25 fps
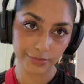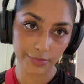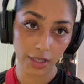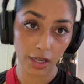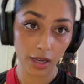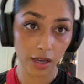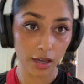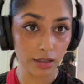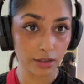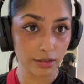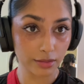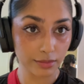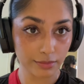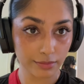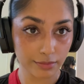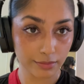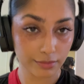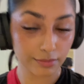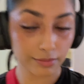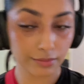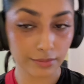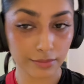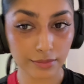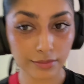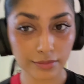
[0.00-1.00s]
ah,
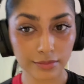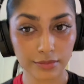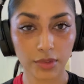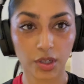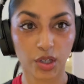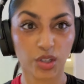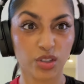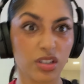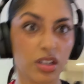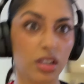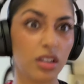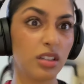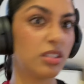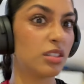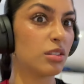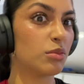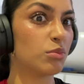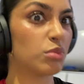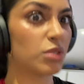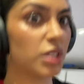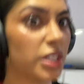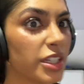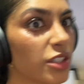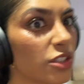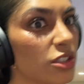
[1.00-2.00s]
go to London
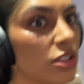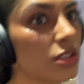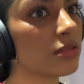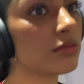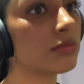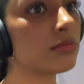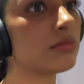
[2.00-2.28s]
Bridge.